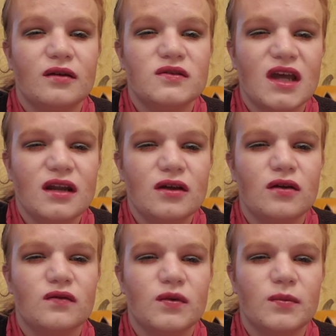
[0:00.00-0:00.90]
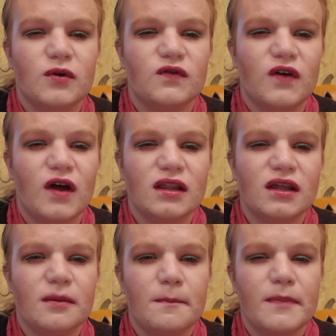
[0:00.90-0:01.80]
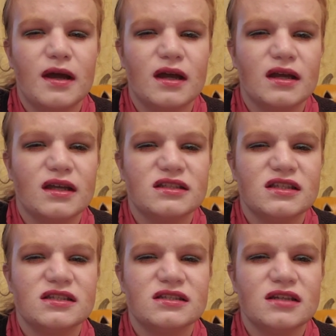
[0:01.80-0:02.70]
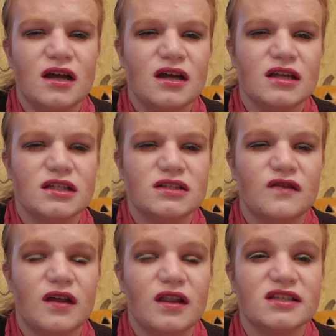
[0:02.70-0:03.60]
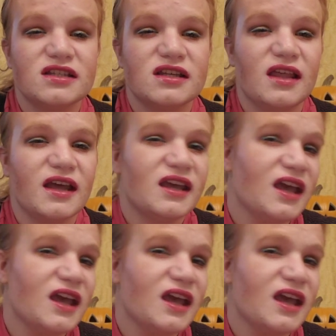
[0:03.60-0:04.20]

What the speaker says: I was kind of going for more folly, but it's not as folly as I'd like.